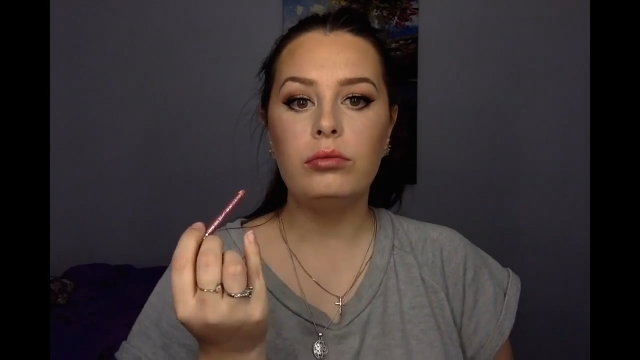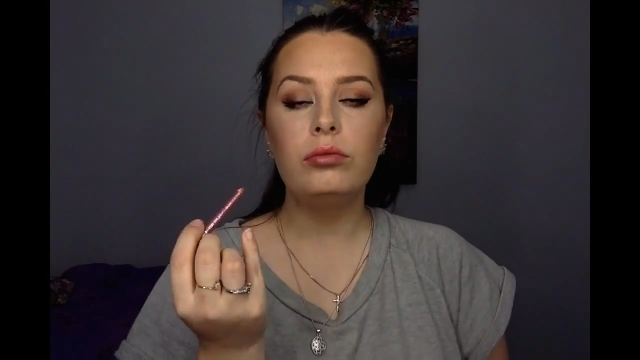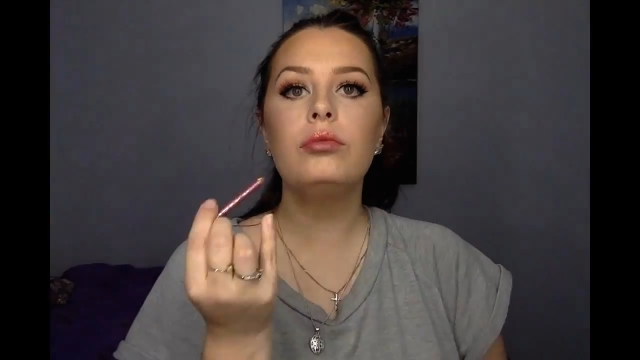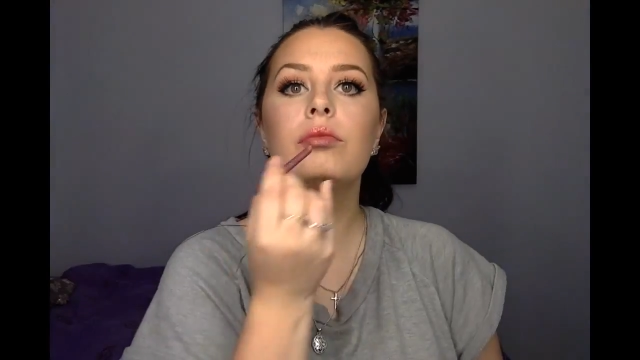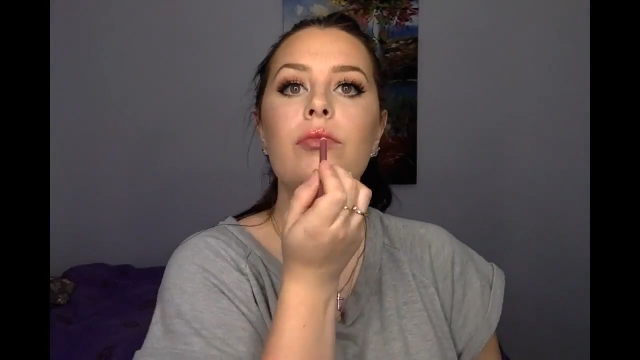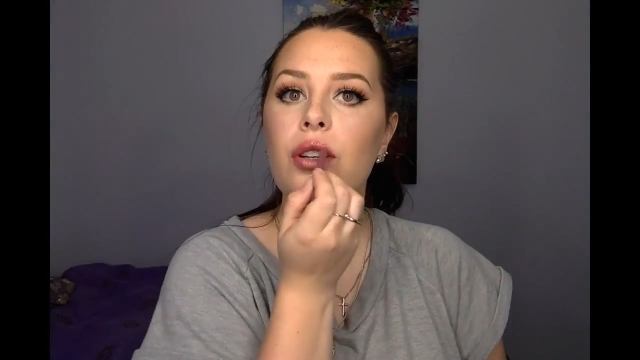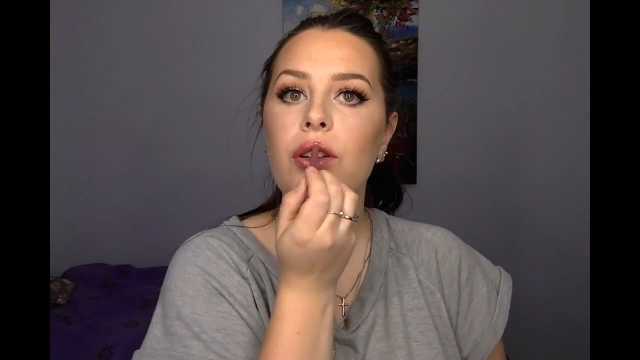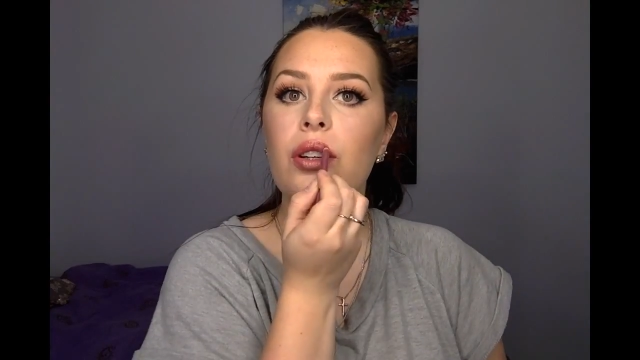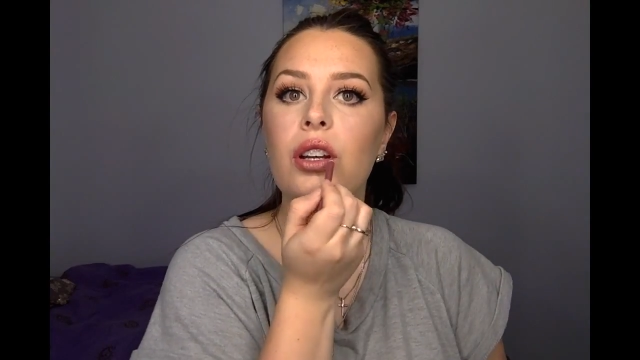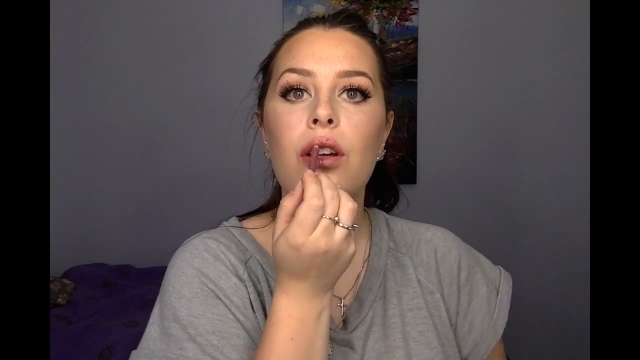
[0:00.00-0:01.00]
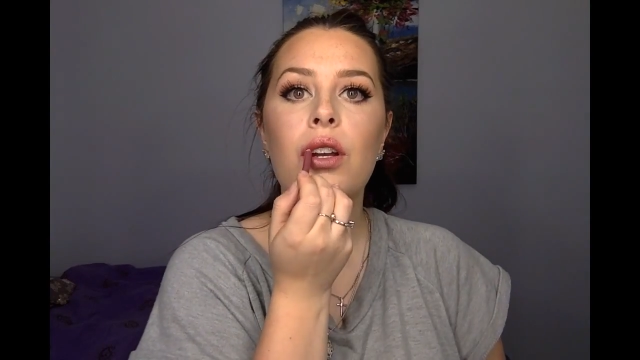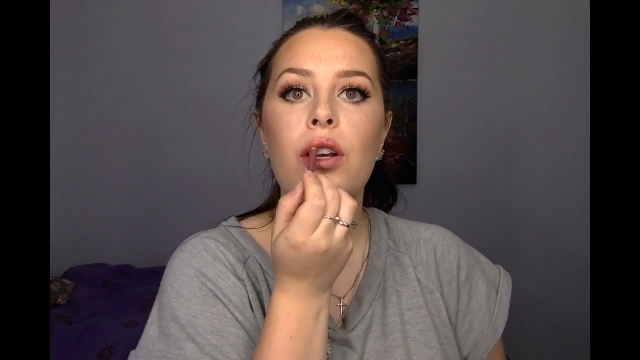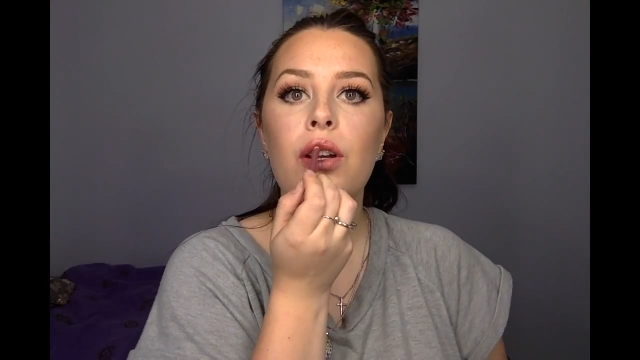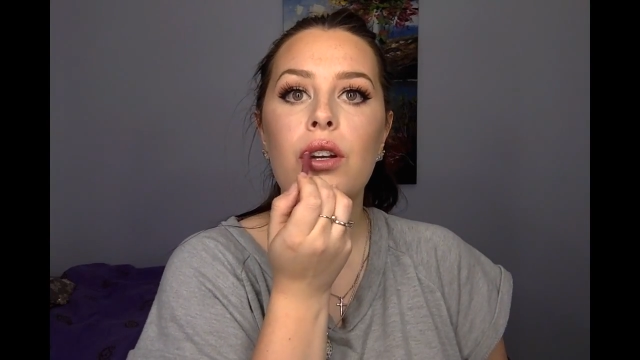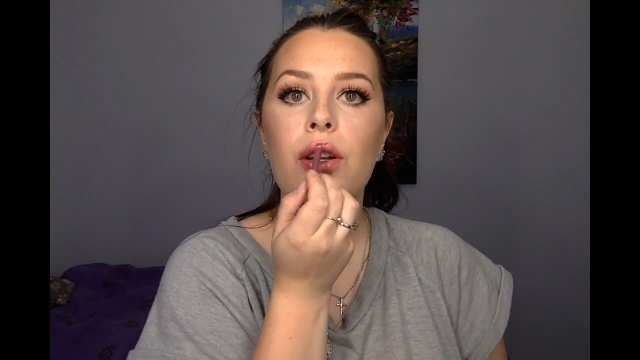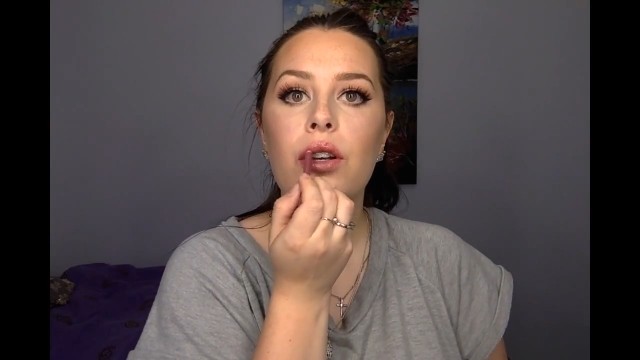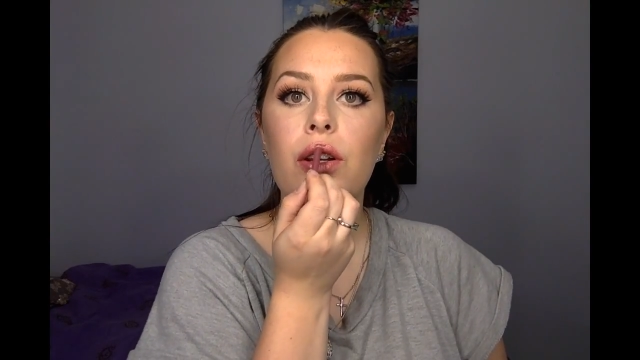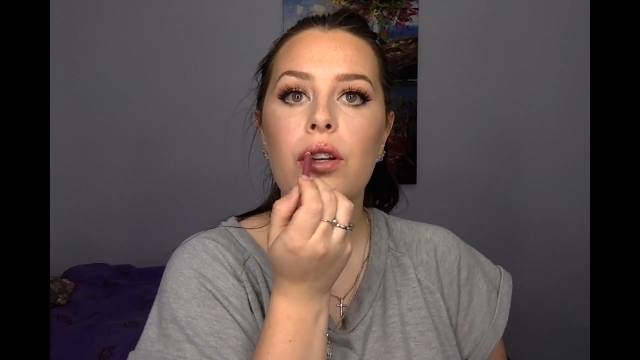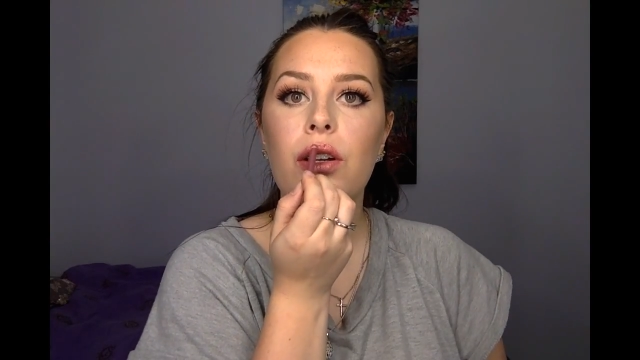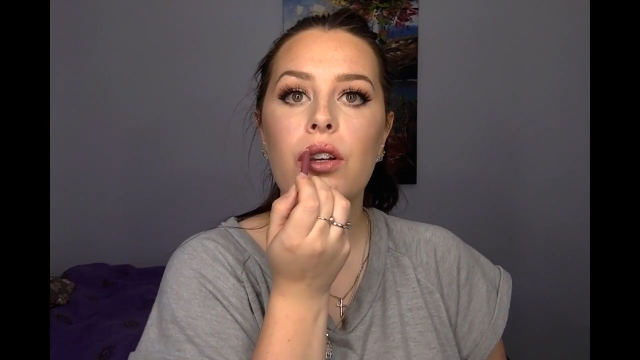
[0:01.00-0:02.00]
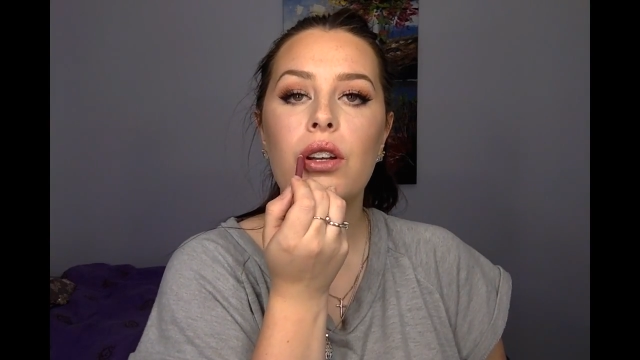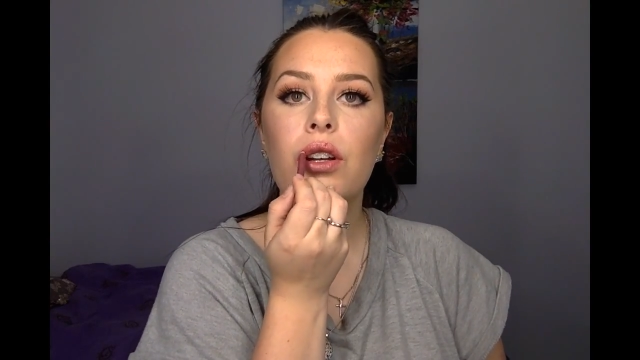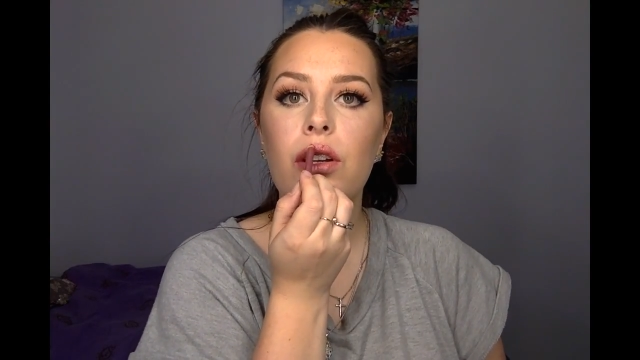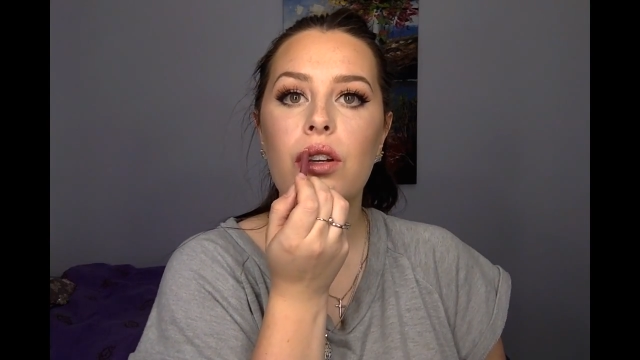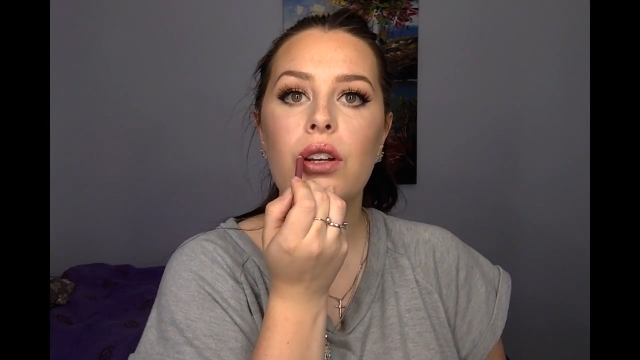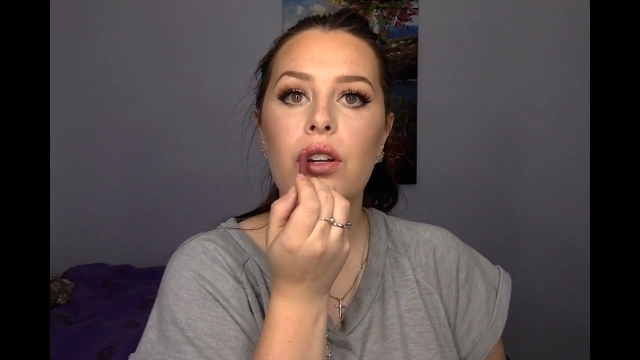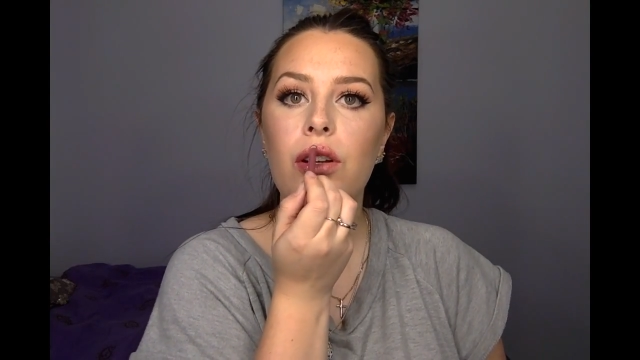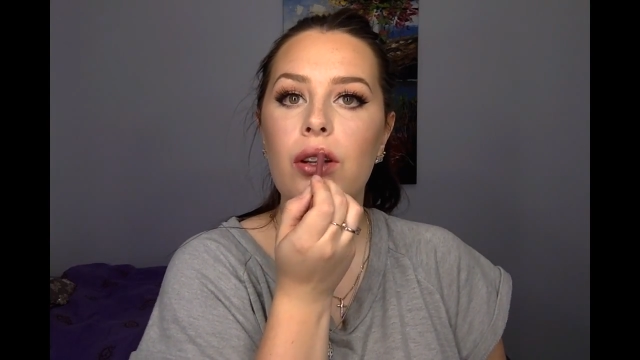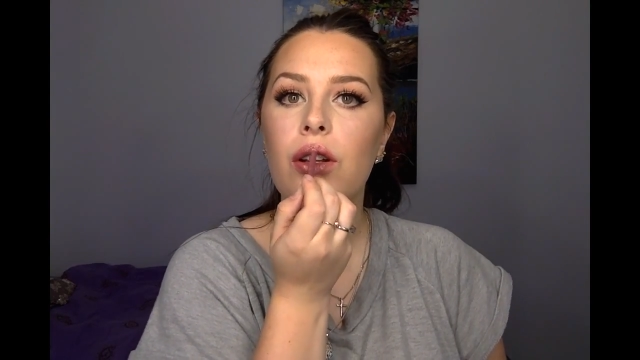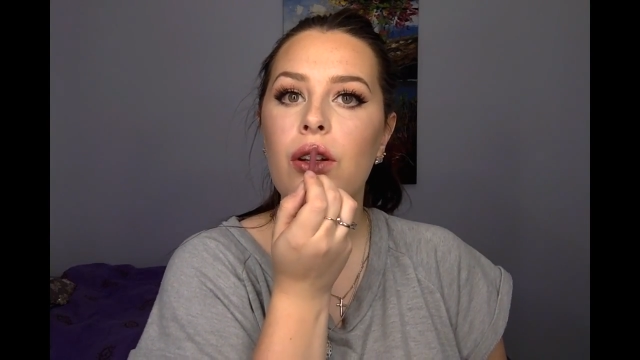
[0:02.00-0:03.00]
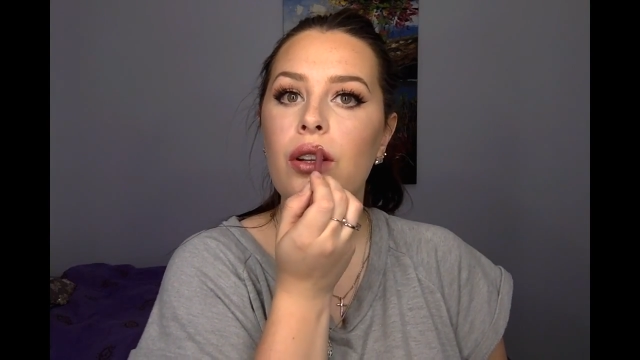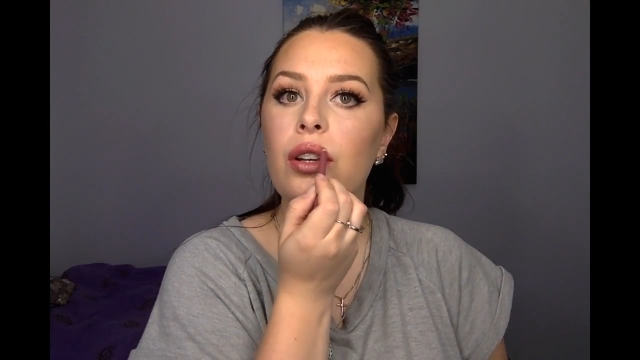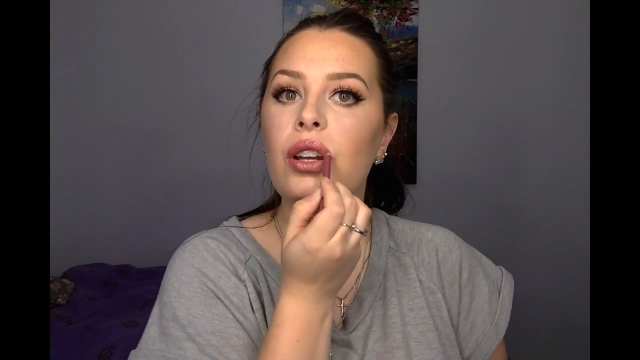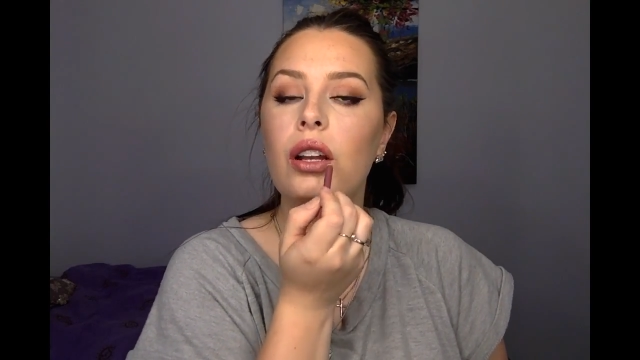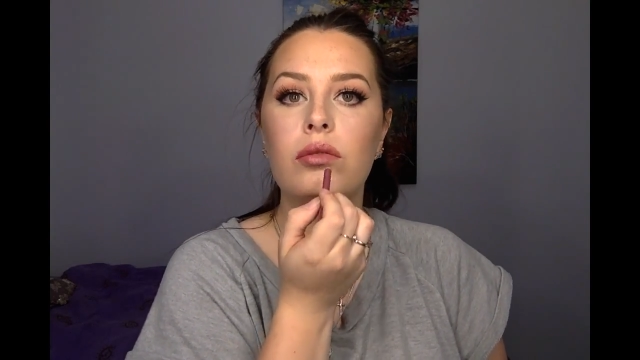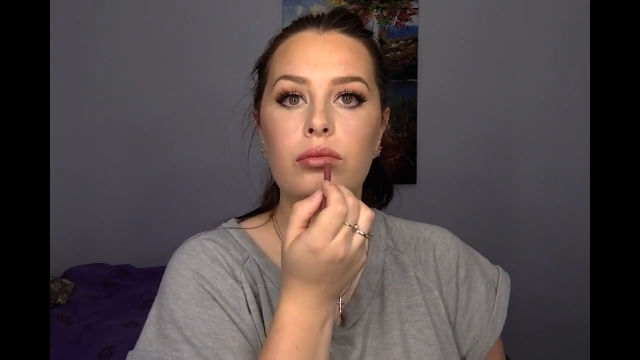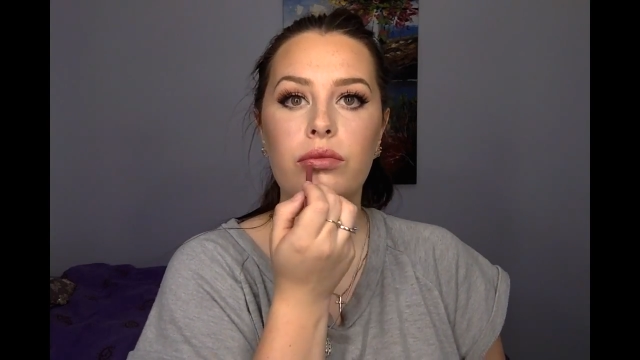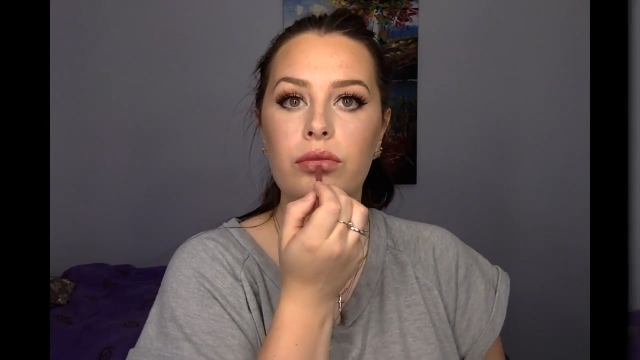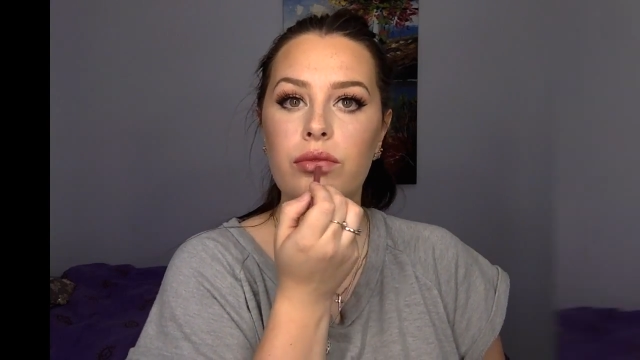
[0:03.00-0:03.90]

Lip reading: Then I'm taking my Essence lip liner, and I'm just drawing all over my lips with